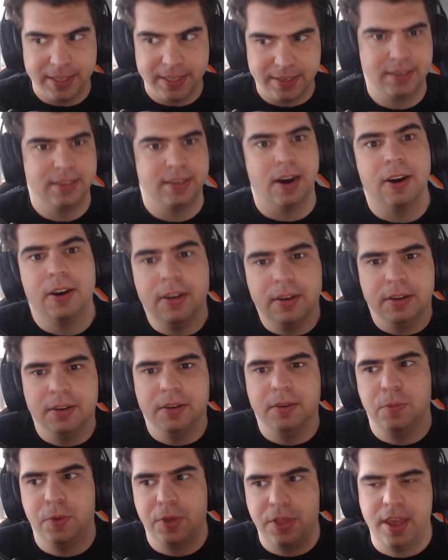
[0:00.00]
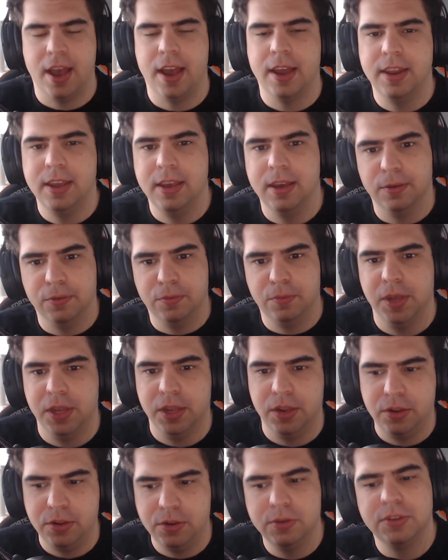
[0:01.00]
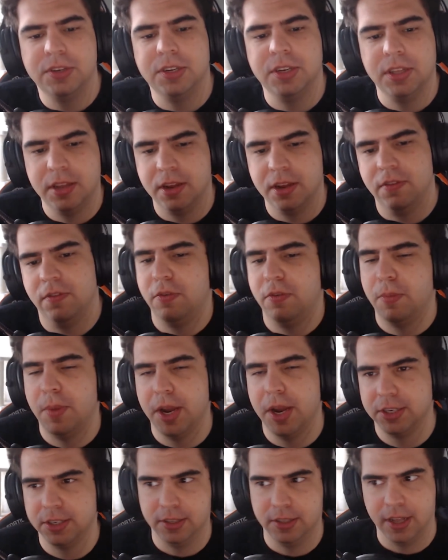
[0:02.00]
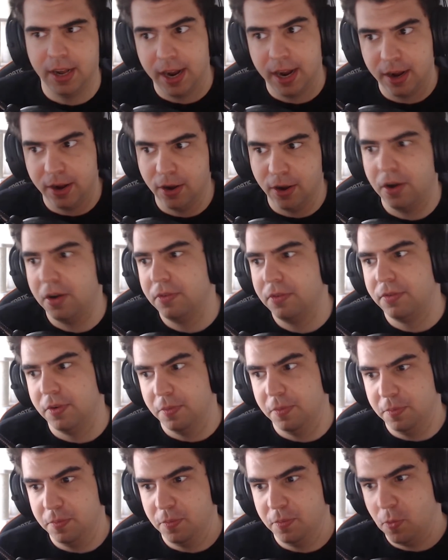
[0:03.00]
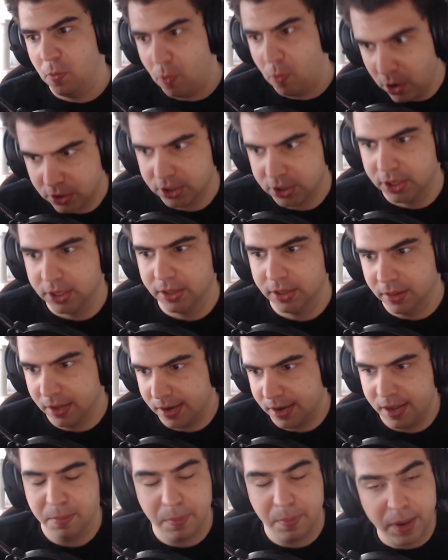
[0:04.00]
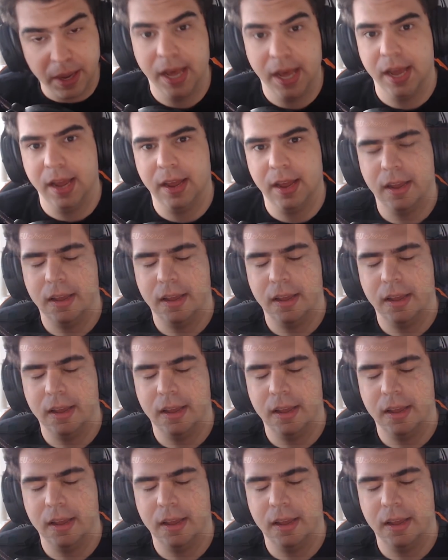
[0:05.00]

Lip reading: it started with the idea of me using the information that I got from watching the team play.